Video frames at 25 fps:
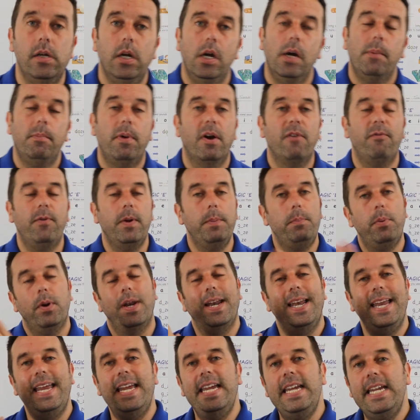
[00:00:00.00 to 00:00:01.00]
But if we put
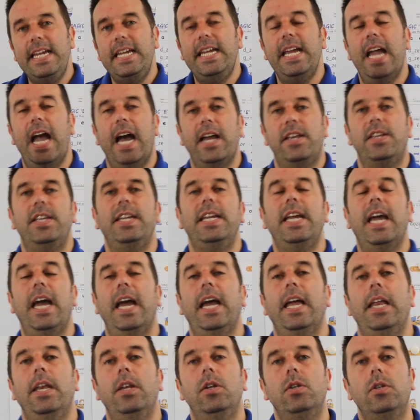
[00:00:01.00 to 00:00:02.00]
an E at the
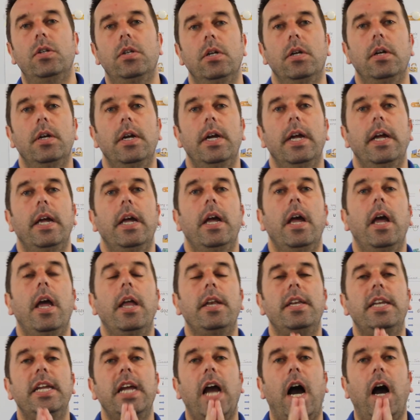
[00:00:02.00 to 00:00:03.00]
end,
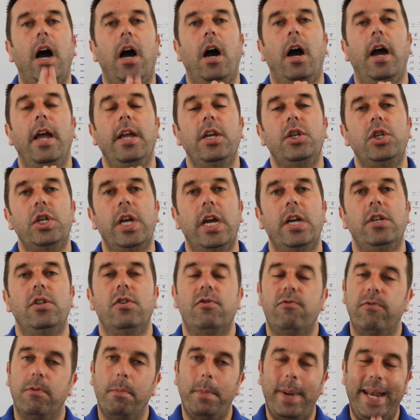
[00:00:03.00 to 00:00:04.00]
the I changes
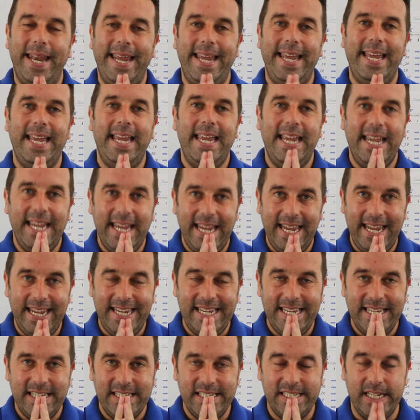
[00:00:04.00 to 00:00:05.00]
from an
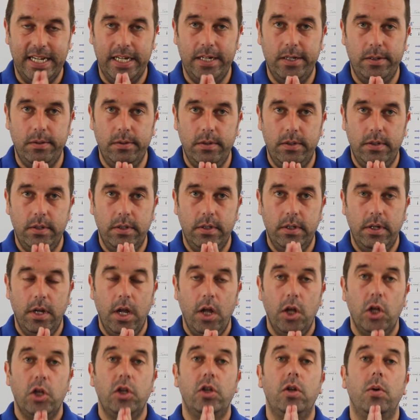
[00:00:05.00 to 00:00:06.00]
I sound
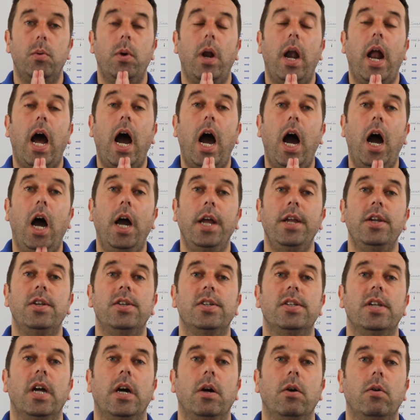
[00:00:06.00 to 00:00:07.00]
to an I
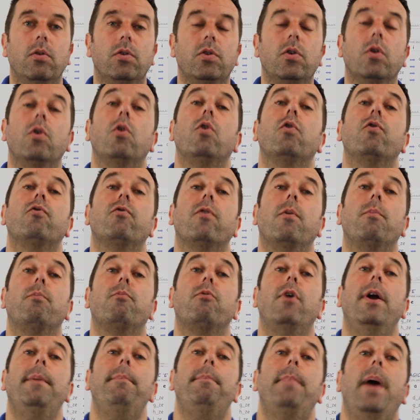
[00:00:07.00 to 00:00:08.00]
sound. So it goes from
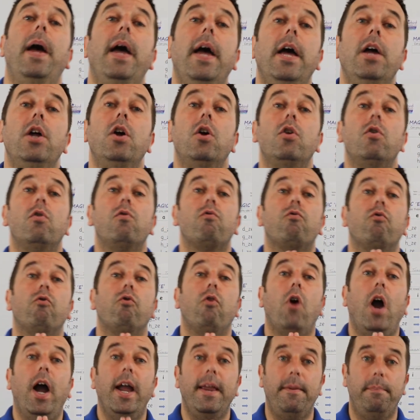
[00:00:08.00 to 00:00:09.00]
rip,
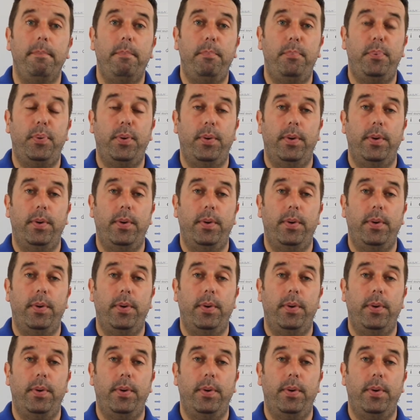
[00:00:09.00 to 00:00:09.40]
ripe.